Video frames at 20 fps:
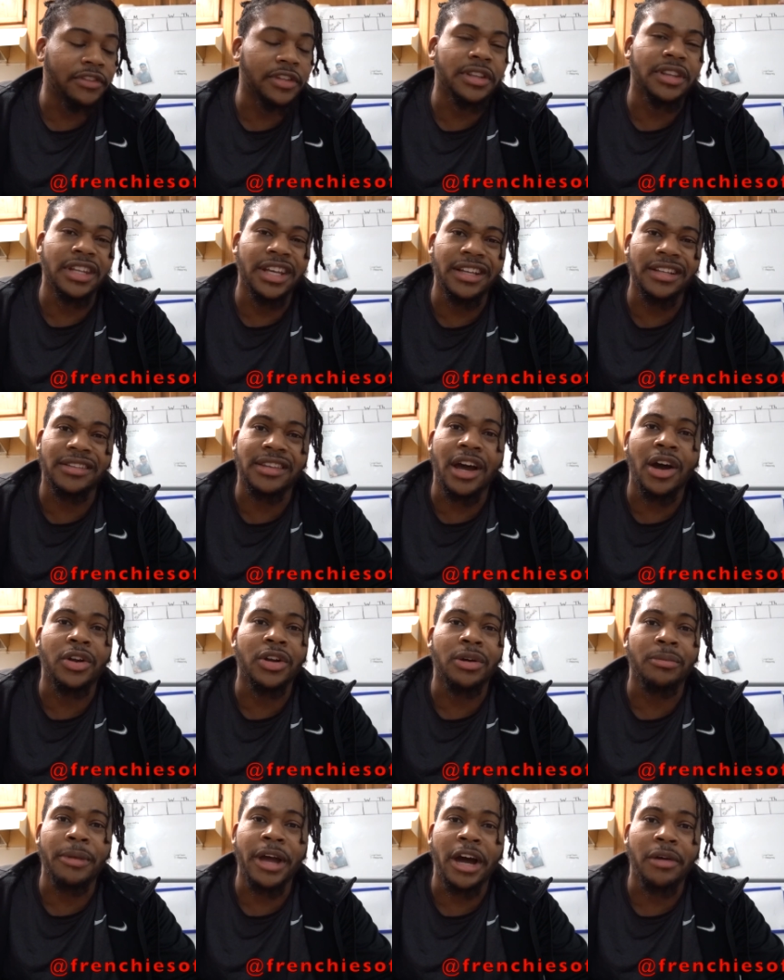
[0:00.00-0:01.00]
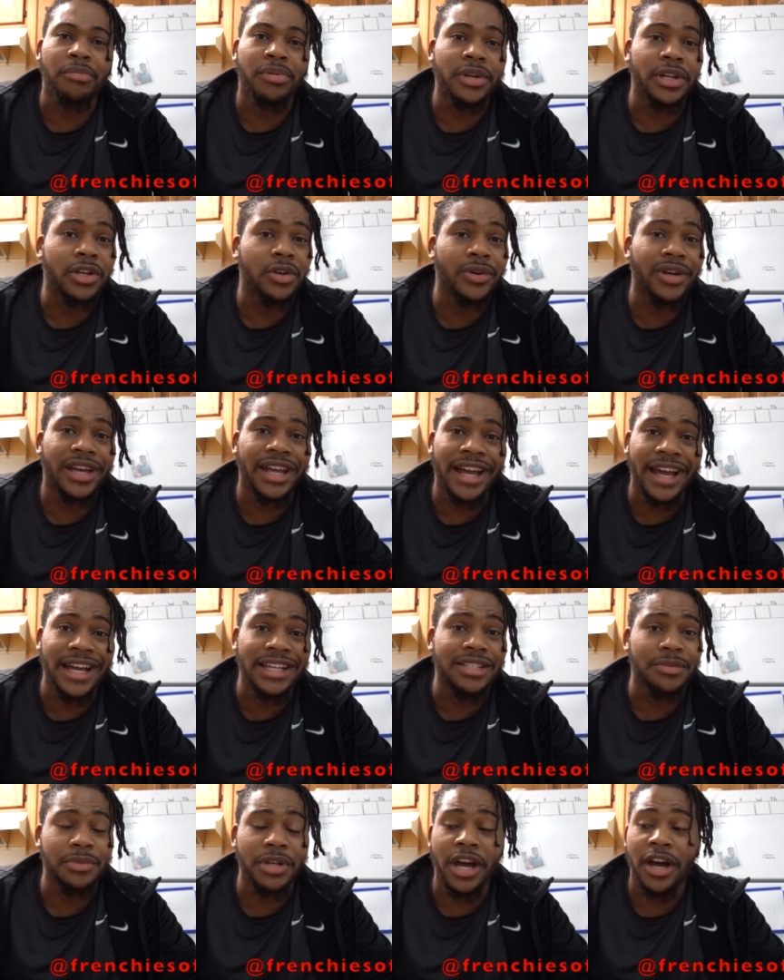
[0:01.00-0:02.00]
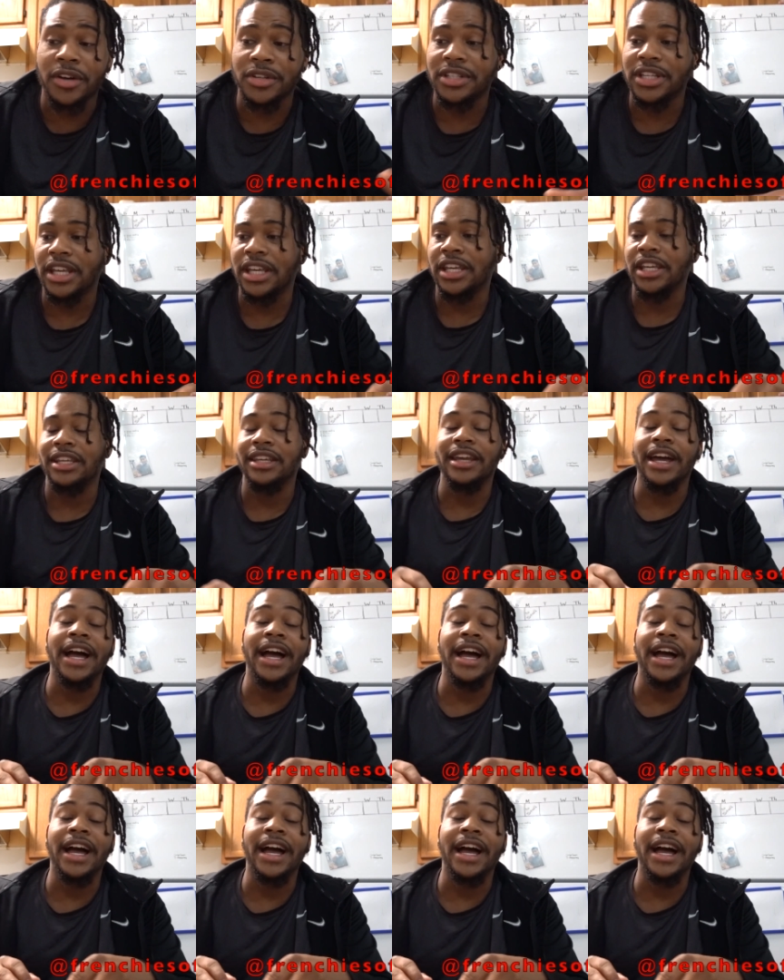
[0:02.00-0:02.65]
to thaw them out pretty quick. I got some dogs, they eat.